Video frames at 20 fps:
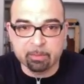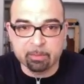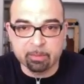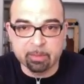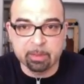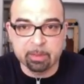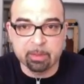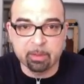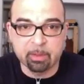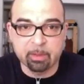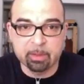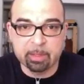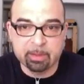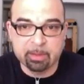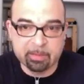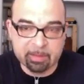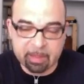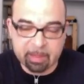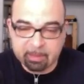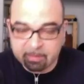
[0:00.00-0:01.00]
You know,
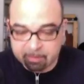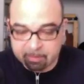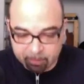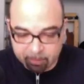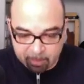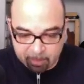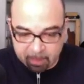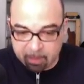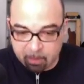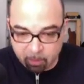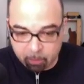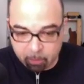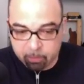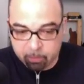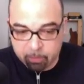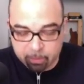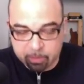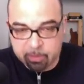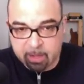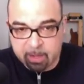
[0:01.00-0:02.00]
that's they go
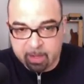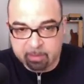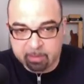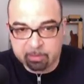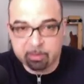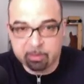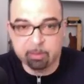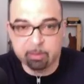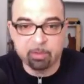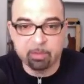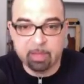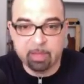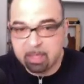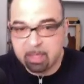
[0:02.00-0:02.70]
to a jazz club to